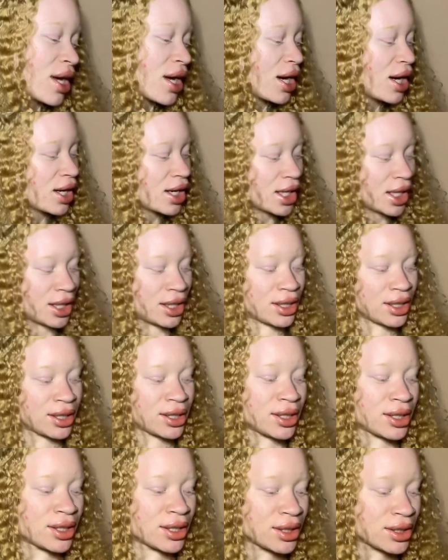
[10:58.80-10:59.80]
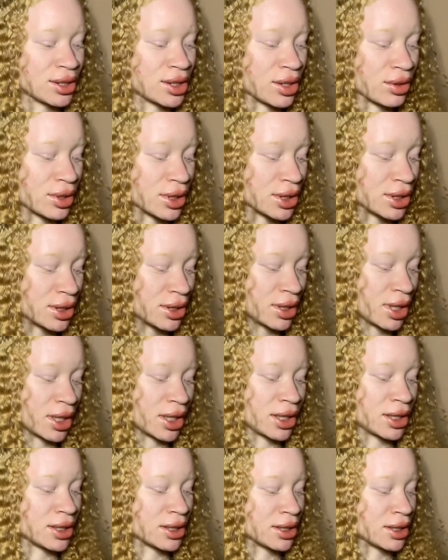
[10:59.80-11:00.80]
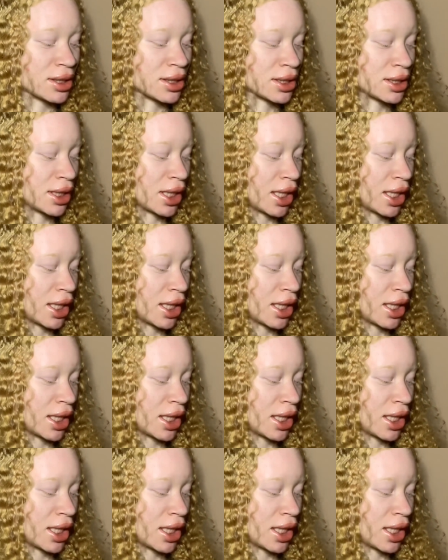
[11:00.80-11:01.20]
All right, so to start, the